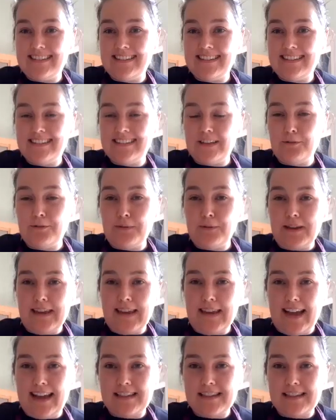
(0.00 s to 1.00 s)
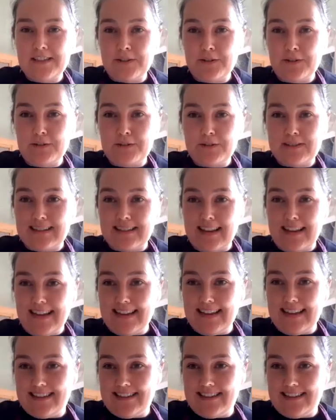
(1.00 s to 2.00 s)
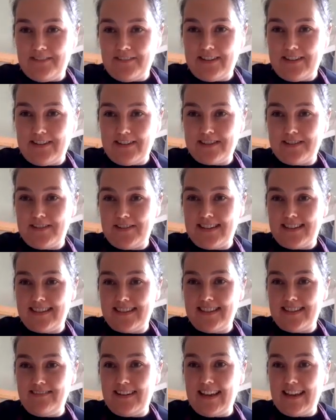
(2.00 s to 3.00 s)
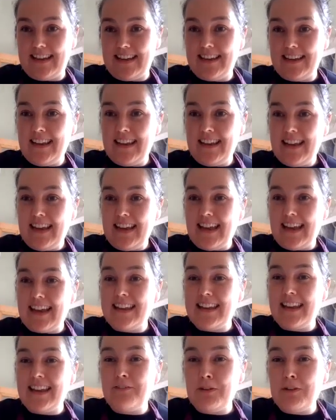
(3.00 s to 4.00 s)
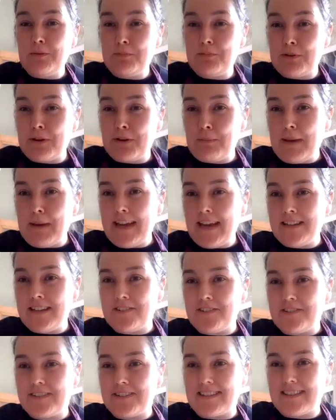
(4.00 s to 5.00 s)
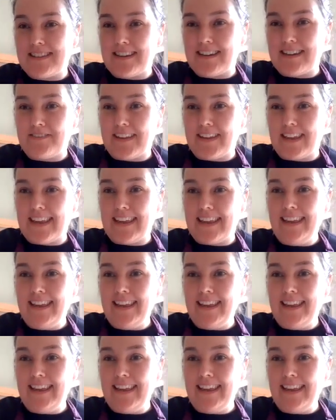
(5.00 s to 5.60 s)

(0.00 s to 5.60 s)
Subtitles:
So we had two slightly different recipes. And have you pre-made yours there, Vicky?